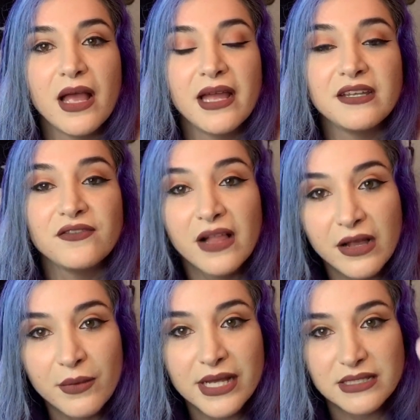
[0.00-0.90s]
any
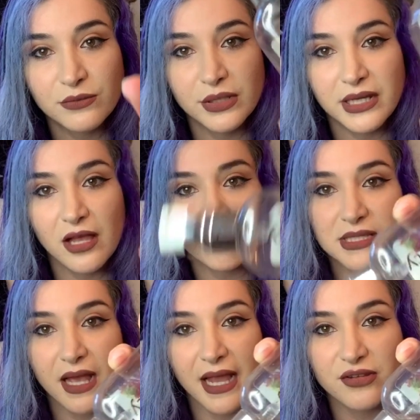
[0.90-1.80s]
flyaways and really
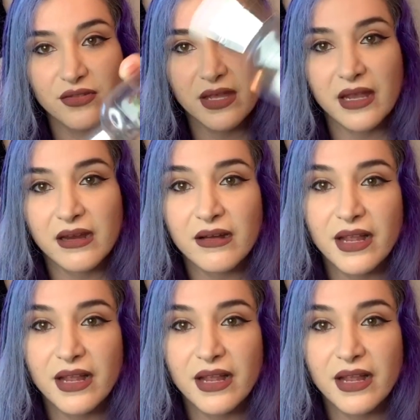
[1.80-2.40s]
helps hydrate the hair.